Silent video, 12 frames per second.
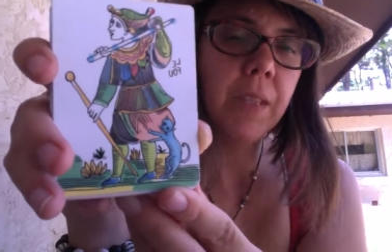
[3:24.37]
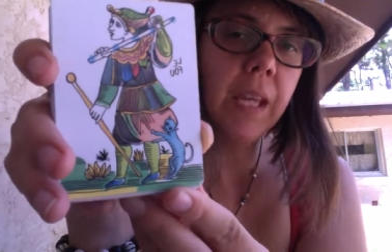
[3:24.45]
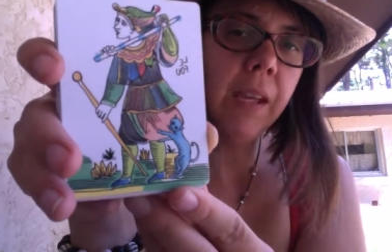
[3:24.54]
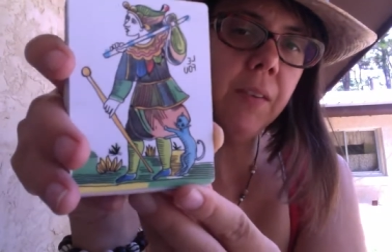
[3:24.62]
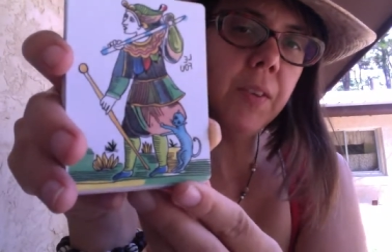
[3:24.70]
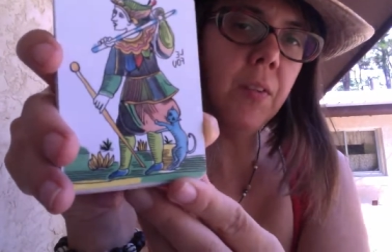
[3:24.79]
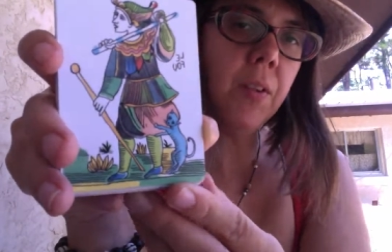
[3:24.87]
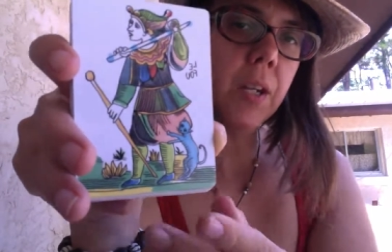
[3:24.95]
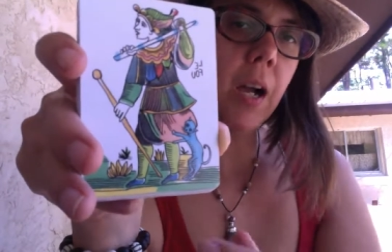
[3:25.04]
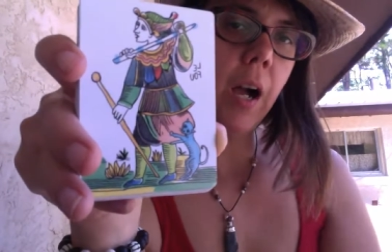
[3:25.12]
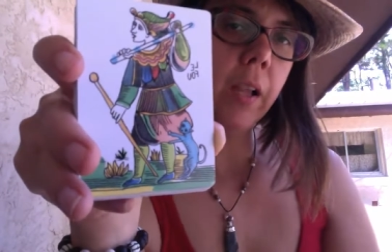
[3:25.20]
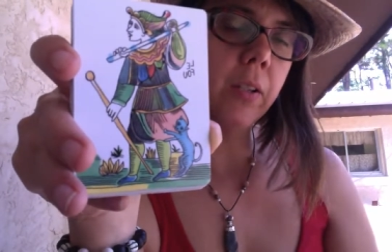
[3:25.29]
Even though the
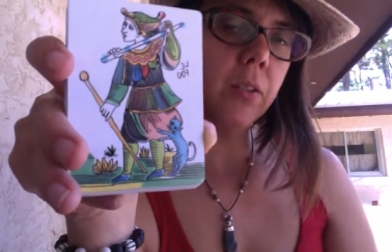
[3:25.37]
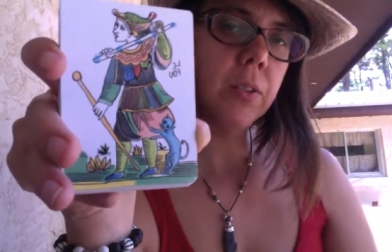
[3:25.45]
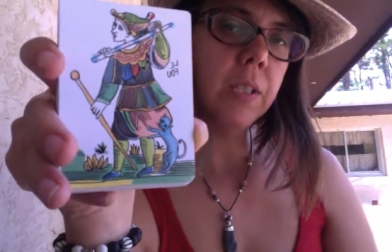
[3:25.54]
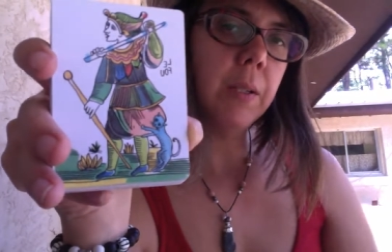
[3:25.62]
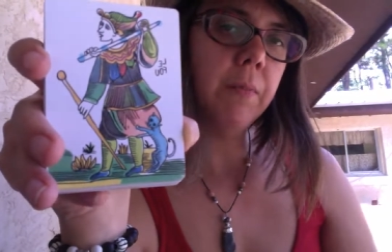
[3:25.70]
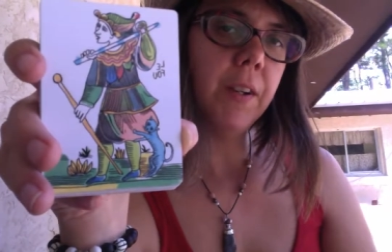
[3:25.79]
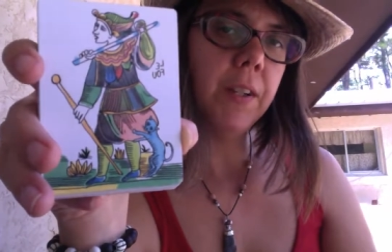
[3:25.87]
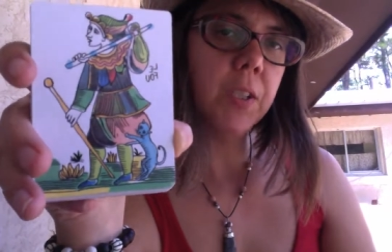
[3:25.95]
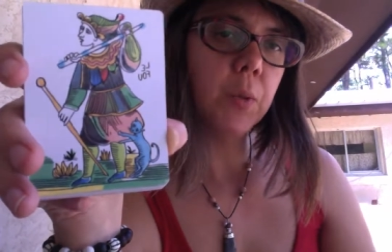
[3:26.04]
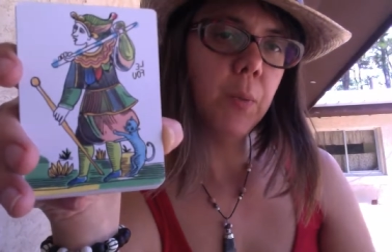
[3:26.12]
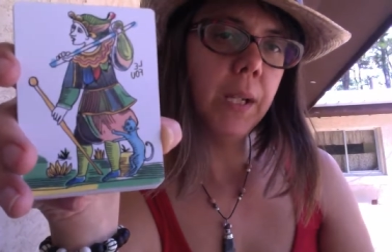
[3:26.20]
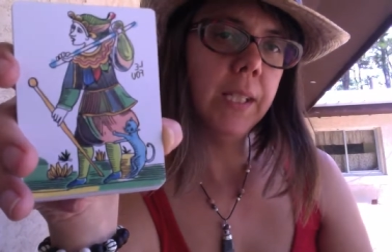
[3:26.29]
colors seem very
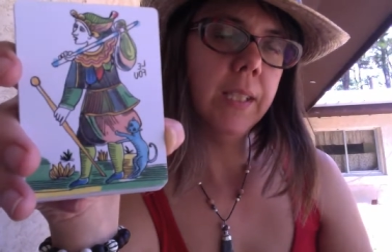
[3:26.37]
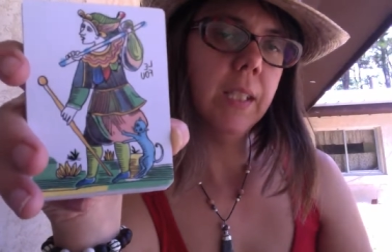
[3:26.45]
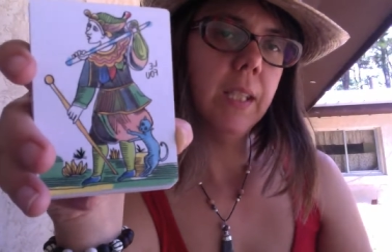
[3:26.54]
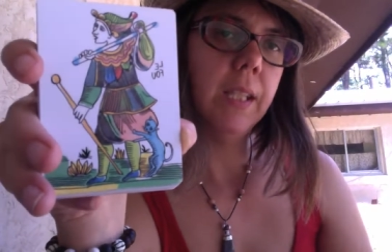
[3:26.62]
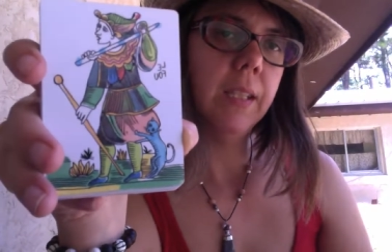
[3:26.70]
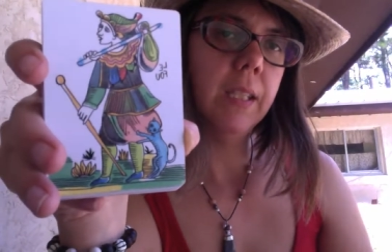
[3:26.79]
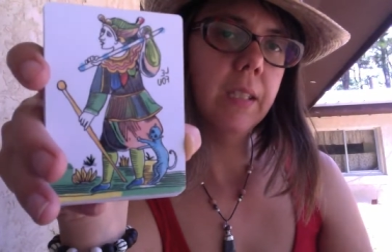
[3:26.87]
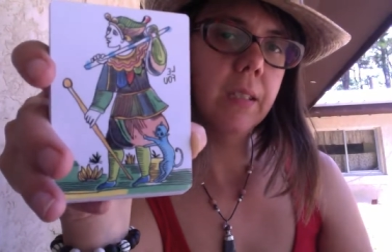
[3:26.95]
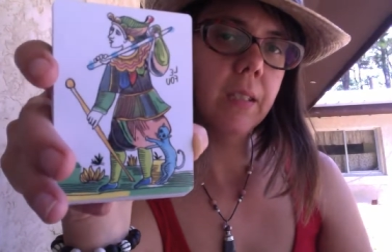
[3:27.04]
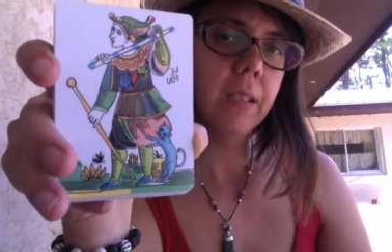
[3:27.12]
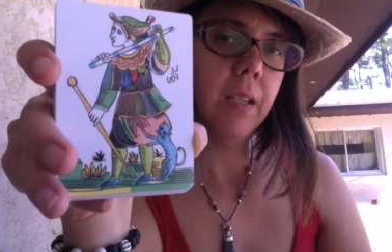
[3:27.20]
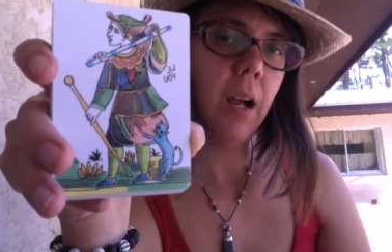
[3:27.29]
sweet, this
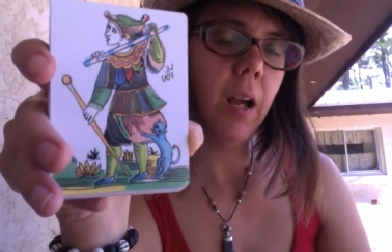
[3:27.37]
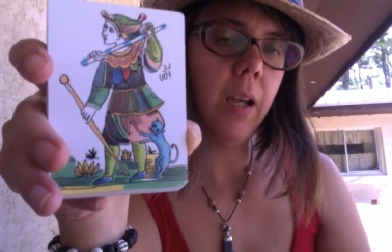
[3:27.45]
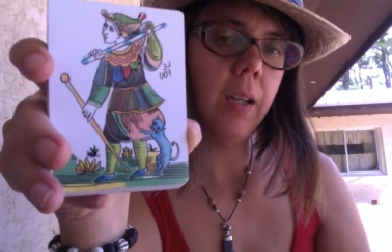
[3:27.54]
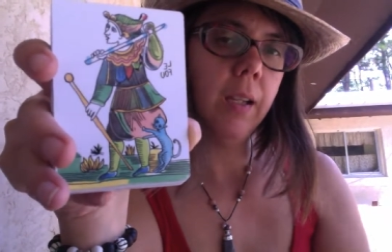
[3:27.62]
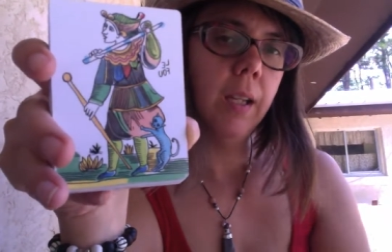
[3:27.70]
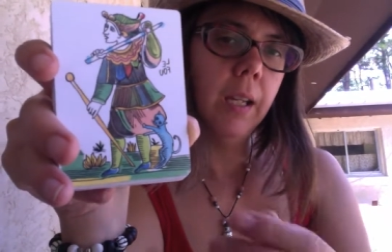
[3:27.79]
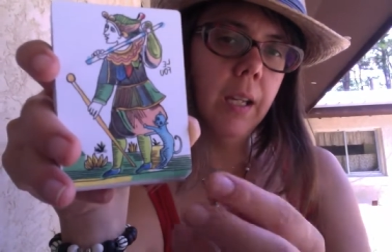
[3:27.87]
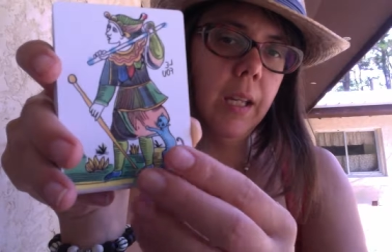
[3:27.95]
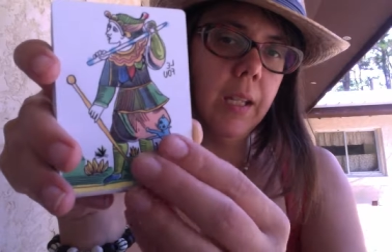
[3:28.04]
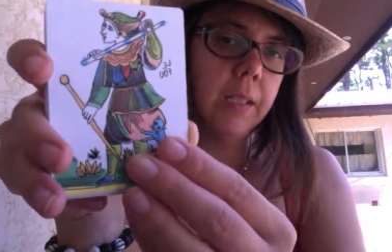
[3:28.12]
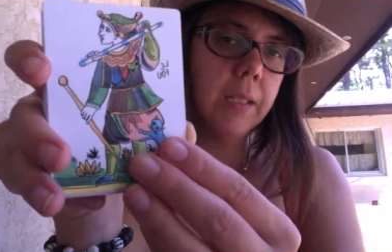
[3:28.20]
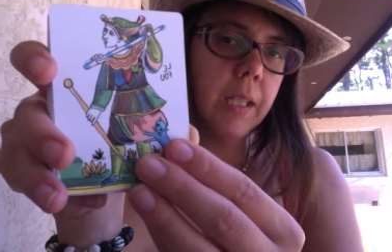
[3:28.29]
does not
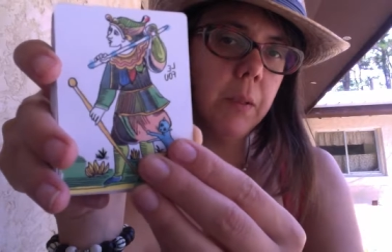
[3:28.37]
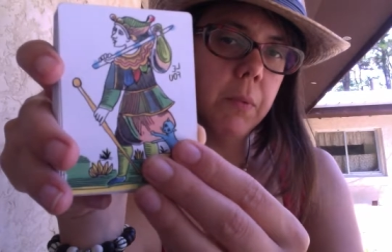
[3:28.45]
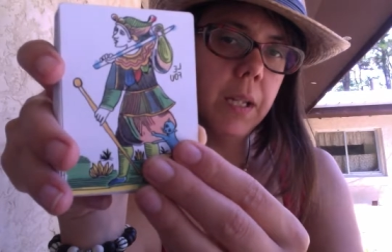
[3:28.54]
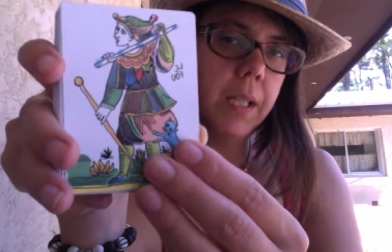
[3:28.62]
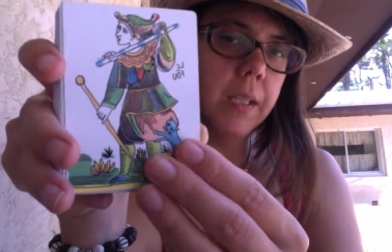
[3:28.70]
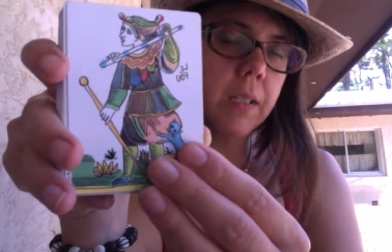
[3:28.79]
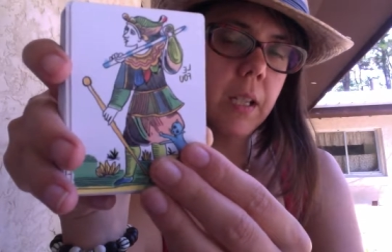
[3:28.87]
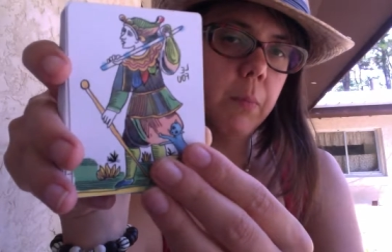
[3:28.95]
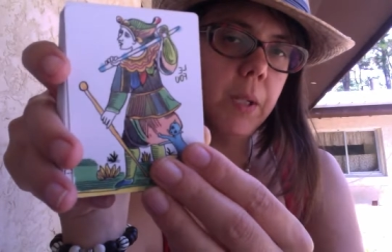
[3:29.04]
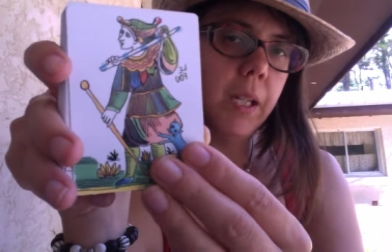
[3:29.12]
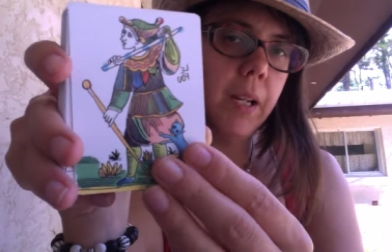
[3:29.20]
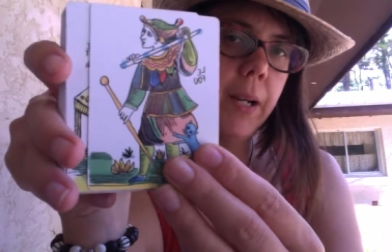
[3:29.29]
seem like it's going to
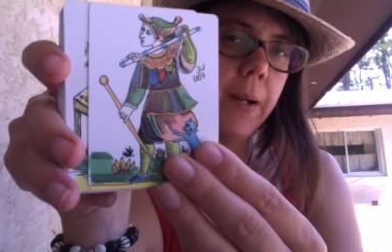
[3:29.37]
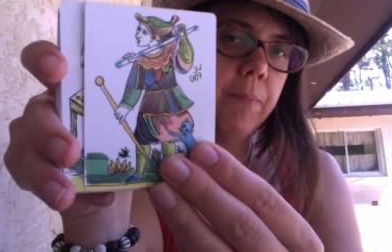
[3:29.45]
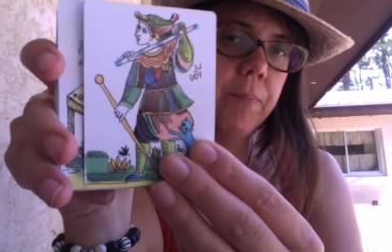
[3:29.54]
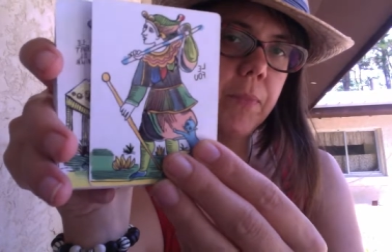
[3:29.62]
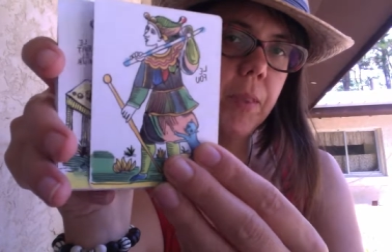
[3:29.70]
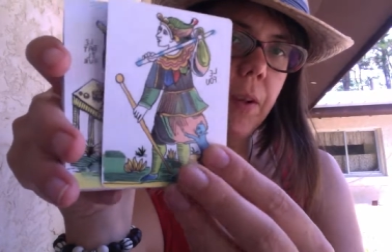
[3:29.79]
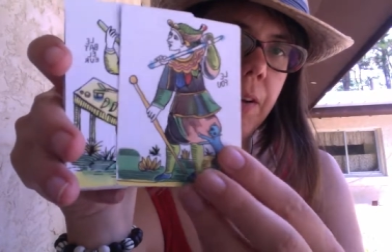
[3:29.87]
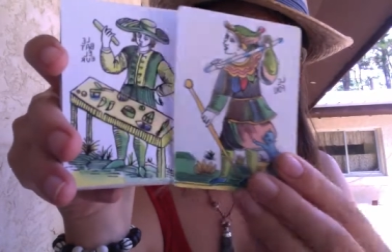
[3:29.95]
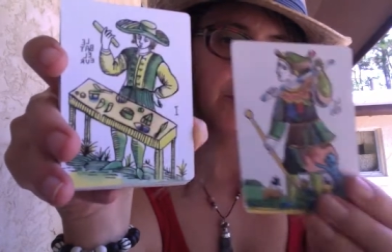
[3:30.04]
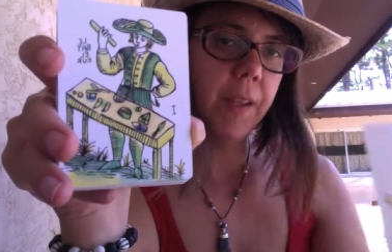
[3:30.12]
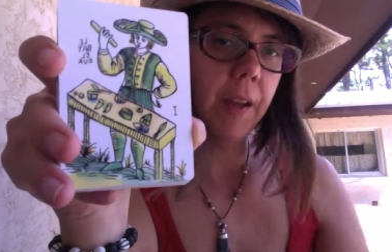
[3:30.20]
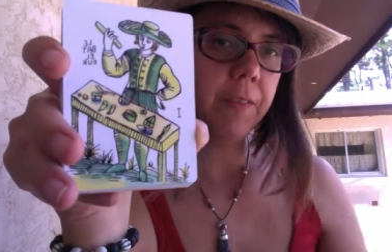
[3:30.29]
be a
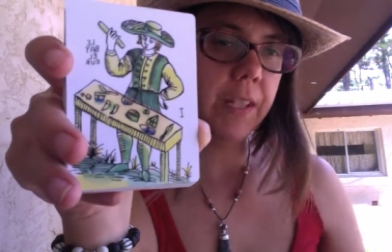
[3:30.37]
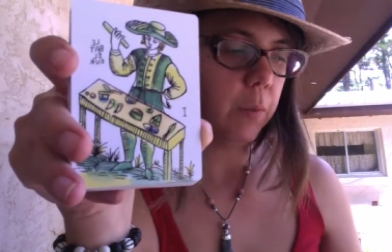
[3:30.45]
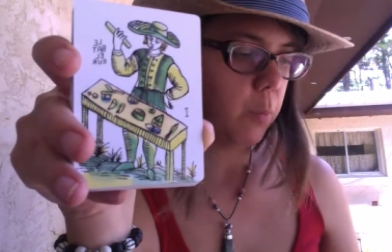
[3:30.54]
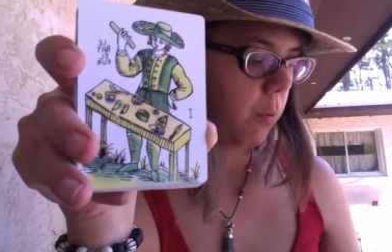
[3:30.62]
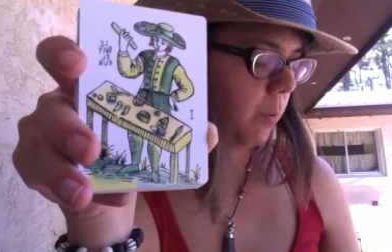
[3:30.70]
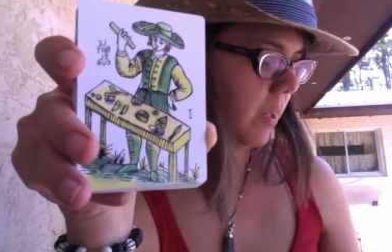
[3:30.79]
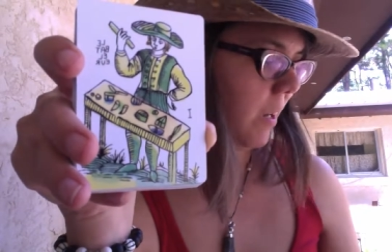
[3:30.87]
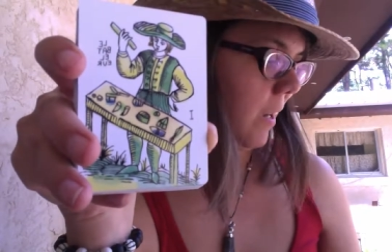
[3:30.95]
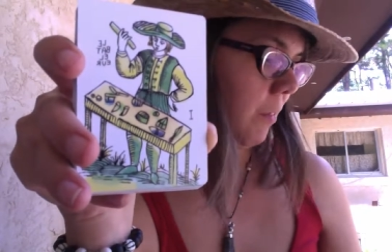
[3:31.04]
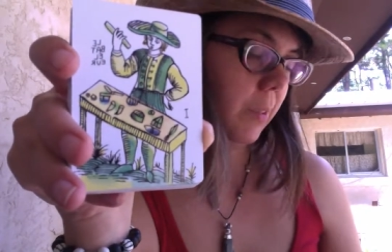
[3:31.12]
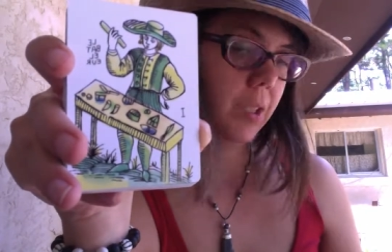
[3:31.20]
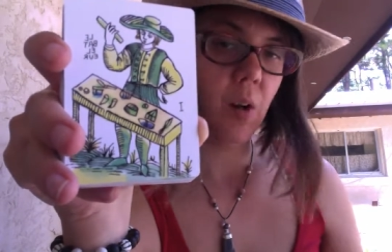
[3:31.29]
fluffy,
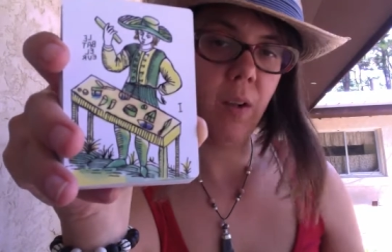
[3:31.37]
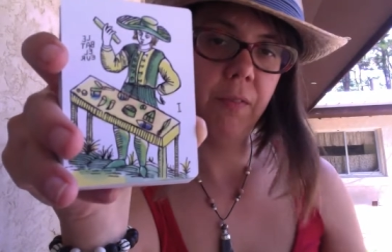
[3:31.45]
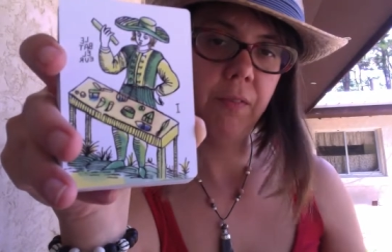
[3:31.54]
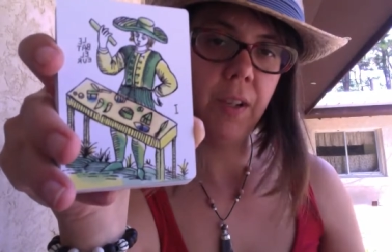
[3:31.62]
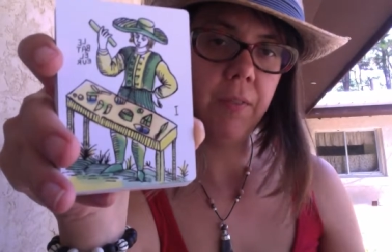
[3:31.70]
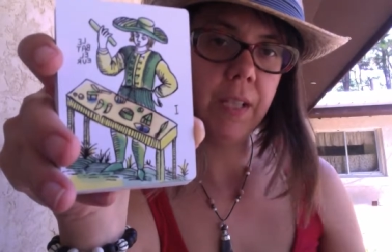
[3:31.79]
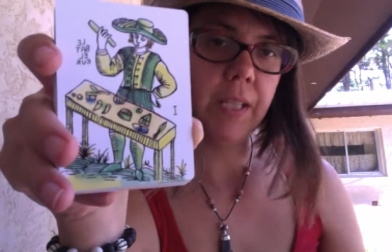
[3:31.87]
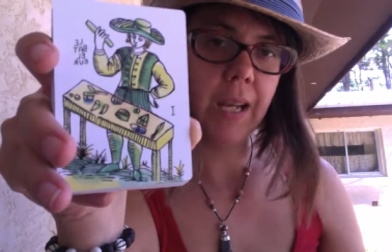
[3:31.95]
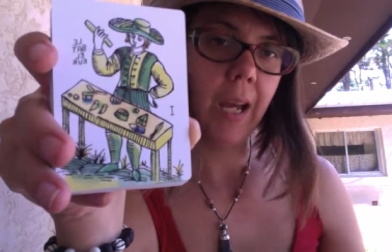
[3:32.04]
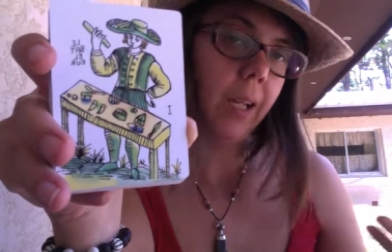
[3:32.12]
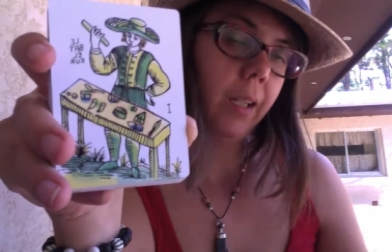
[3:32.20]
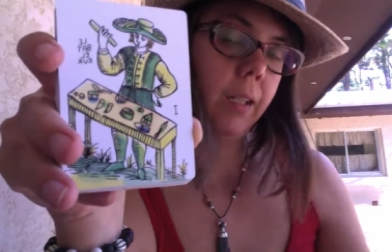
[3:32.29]
I would call a fluffy
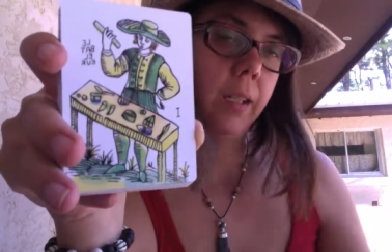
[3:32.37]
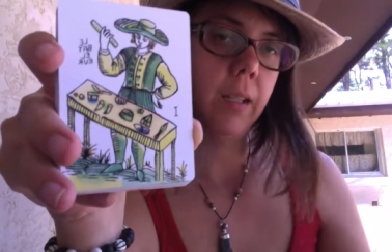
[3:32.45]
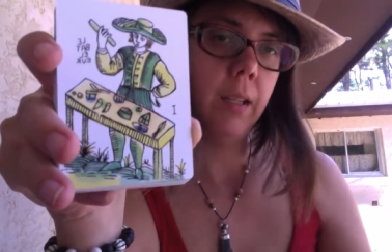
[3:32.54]
deck.